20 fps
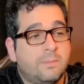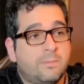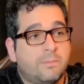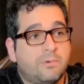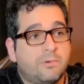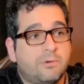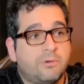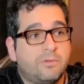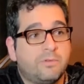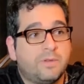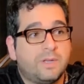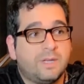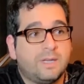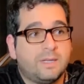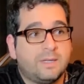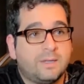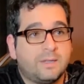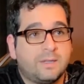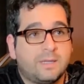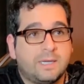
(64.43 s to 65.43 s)

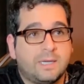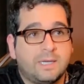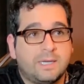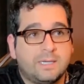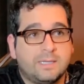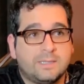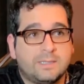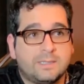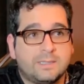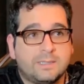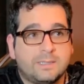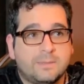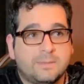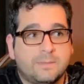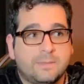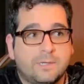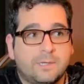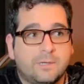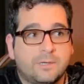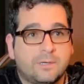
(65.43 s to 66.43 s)
proving things
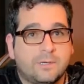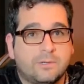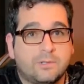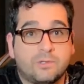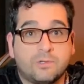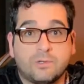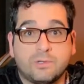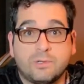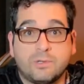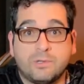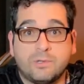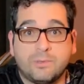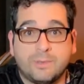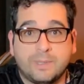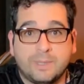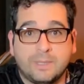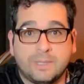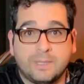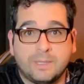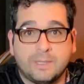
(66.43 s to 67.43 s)
are true
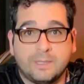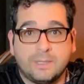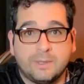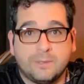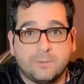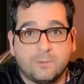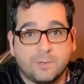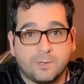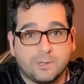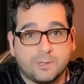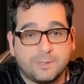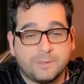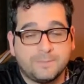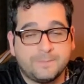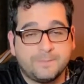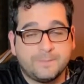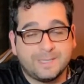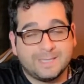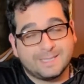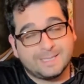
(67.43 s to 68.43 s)
in the world,
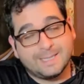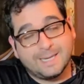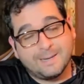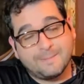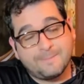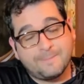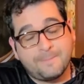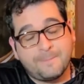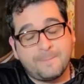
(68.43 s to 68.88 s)
let's say.